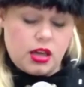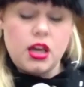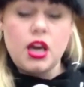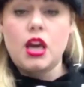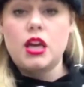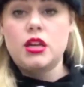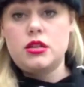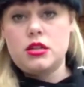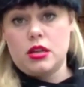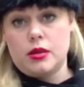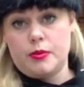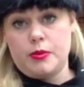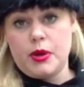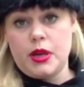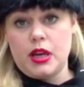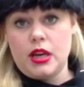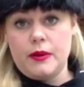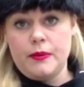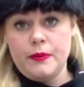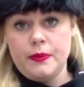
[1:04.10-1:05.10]

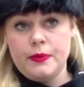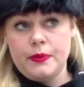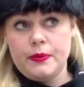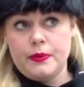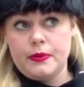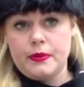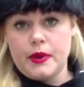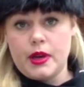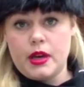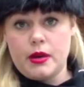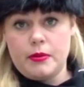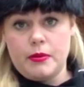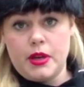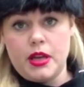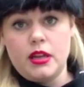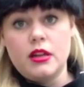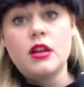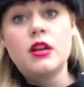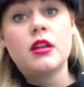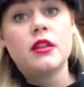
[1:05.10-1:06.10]
KGB,
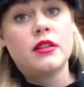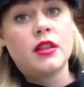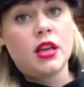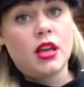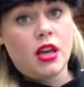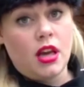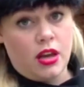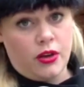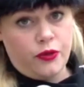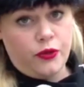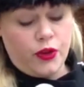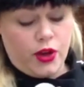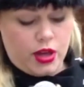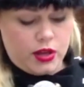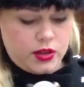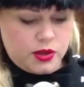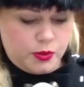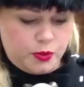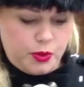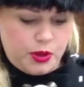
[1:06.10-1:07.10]
the
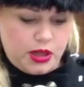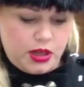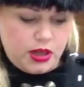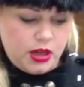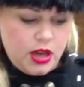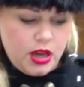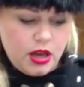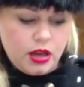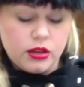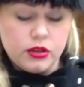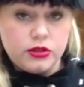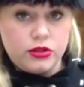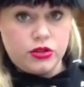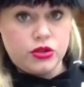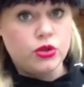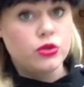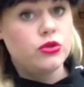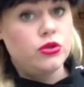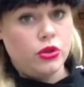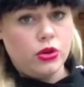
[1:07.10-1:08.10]
FSB,
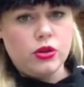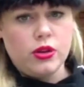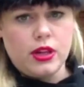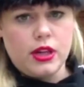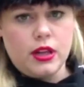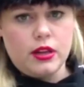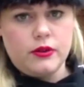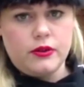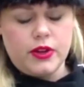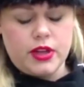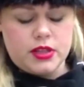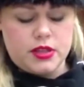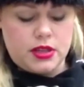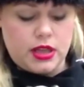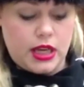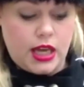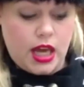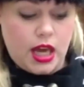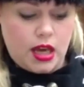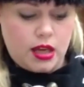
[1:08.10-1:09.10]
to do the
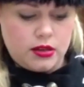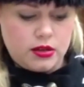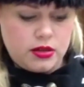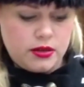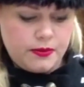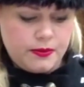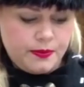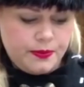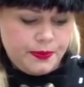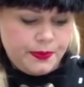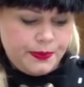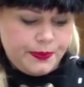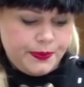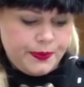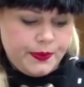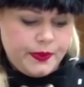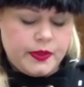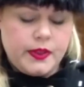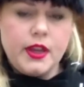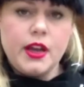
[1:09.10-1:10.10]
investigate.
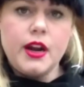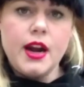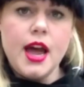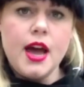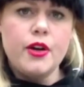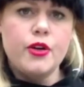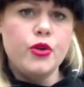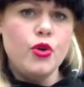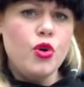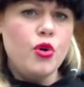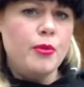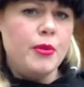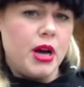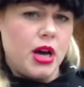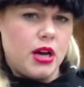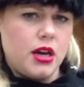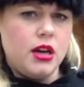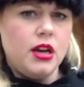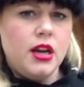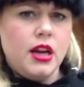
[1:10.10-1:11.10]
There are
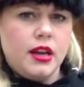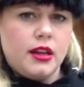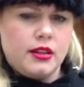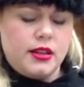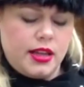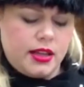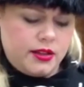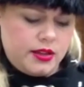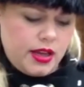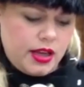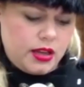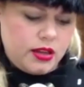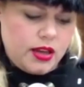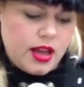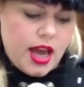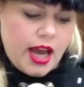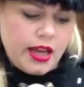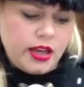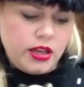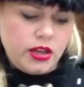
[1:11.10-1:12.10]
rumor that a
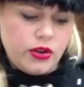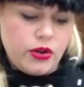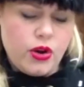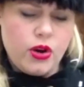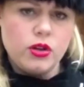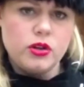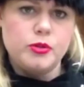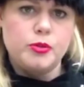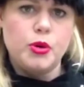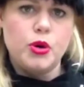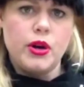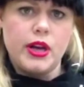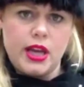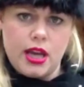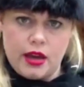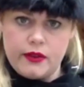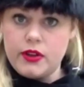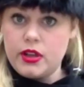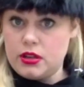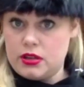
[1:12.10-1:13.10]
9-year-old boy
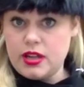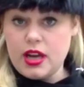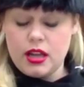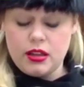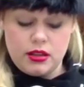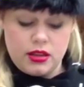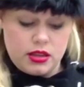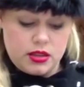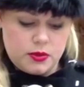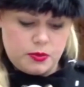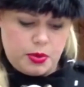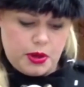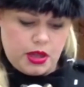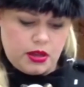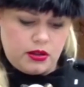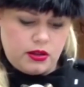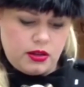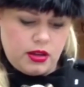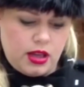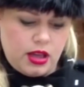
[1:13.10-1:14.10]
having done this
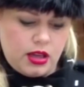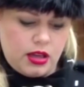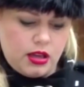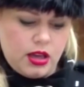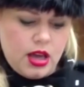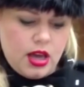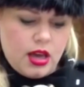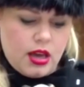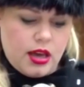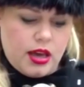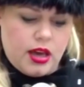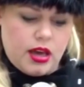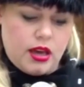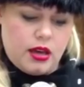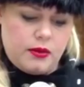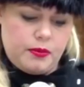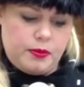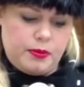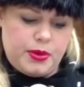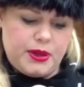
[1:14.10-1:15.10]
bad thing,
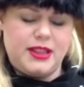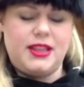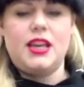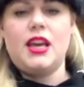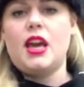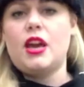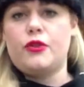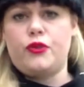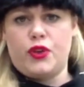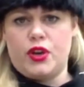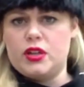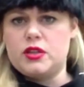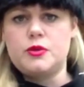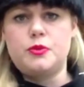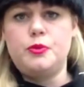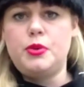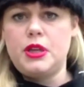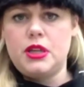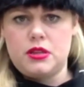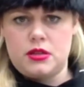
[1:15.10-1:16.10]
but the
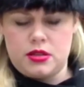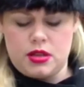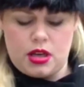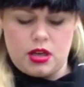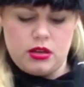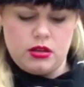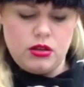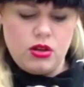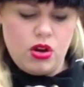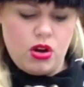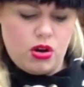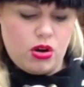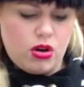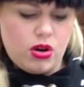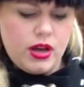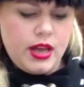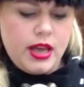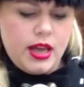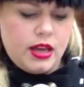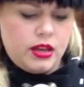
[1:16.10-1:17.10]
FSB say
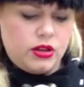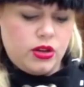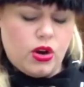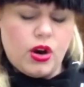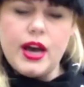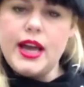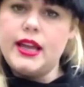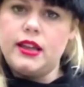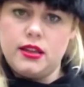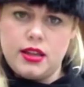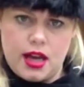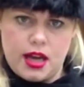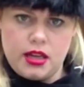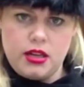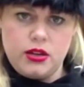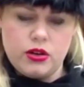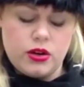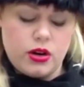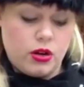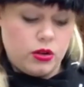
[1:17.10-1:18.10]
no, a
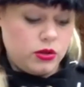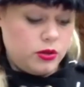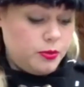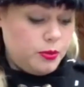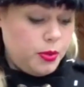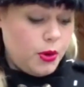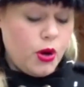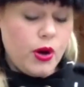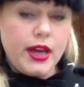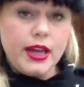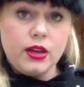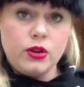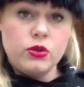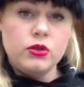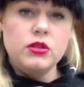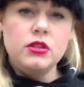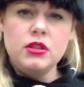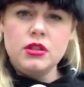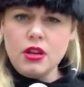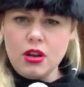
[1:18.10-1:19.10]
9-year-old boy
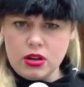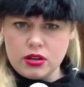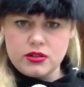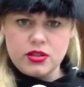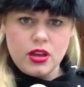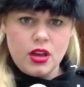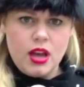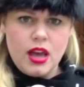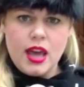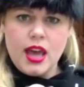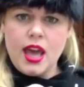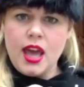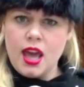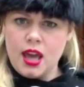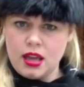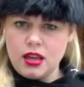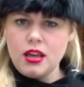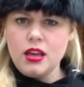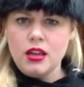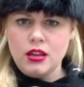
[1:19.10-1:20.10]
could not
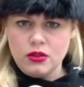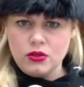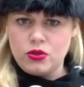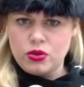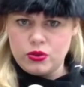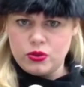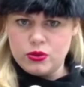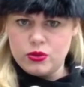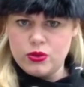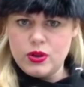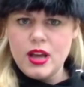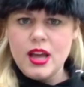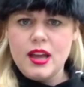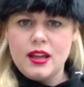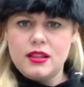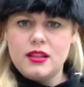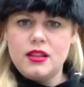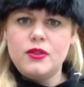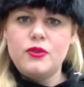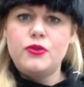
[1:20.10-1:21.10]
hack into
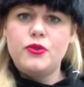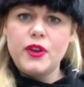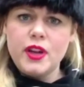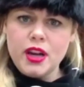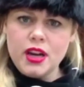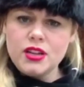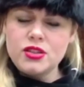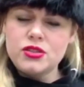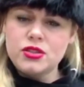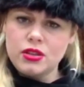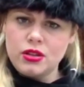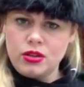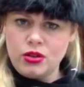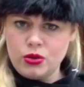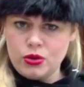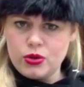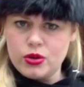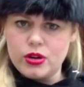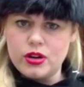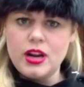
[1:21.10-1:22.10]
the very
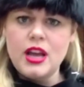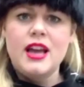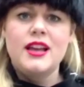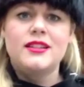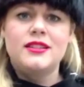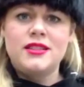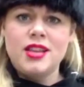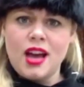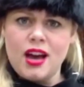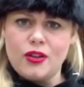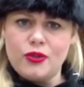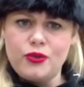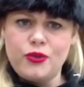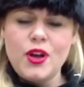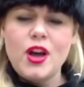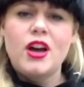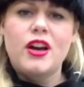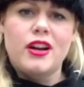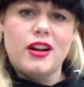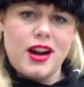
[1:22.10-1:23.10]
secure,
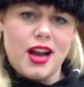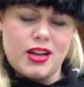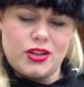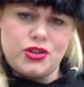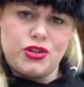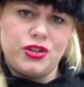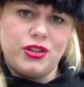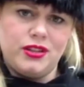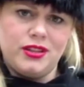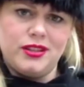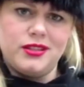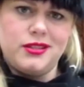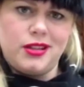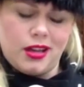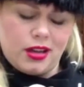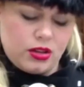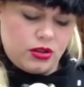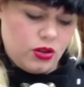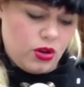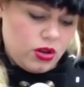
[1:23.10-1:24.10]
tough Russian
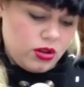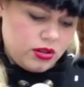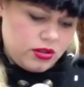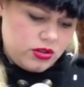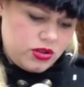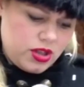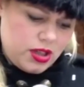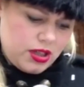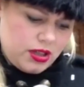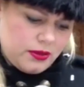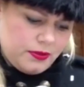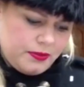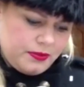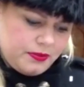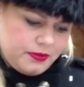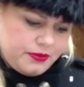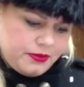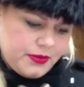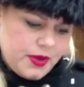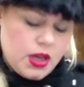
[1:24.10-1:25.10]
technology.
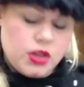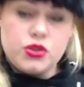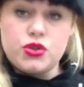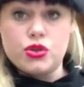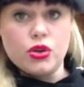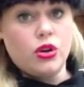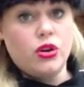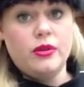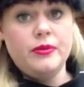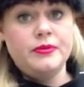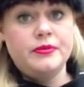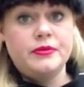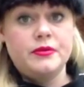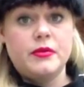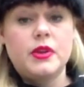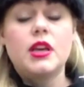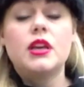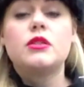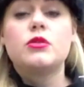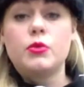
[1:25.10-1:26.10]
So
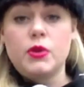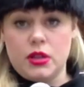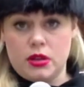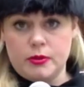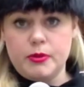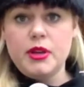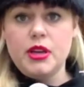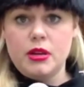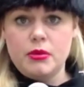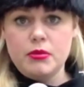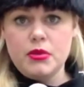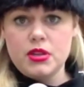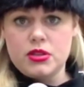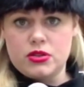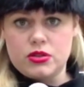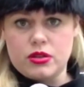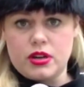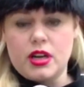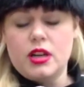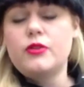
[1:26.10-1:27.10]
it will be a
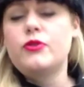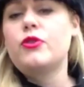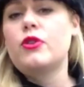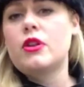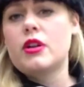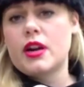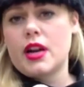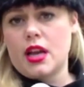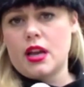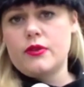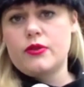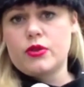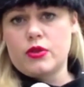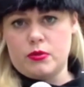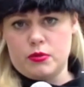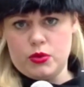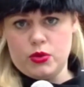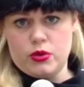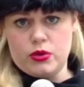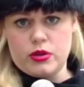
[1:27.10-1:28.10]
mystery
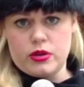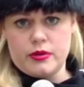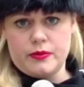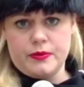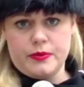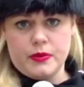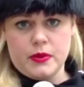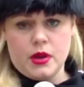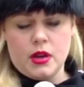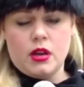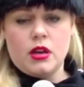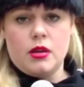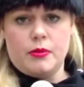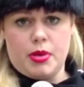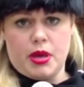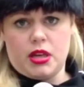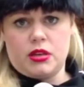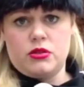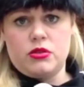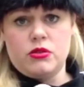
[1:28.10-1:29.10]
forevermore.
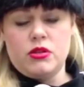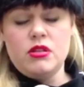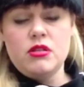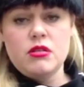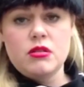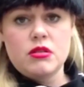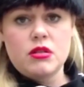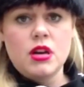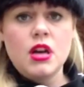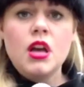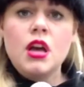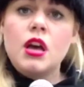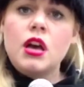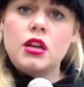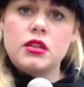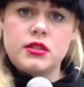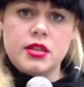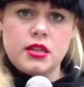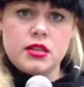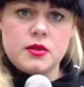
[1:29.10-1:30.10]
Back to you,
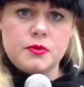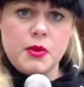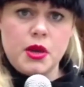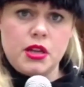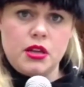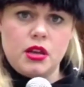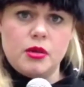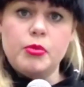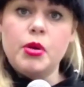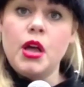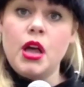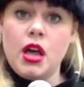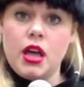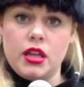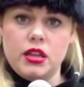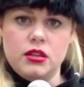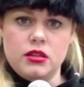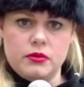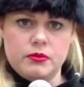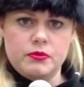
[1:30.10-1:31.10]
Tasmania
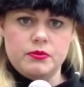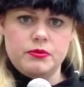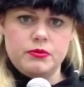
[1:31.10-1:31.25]
Pine.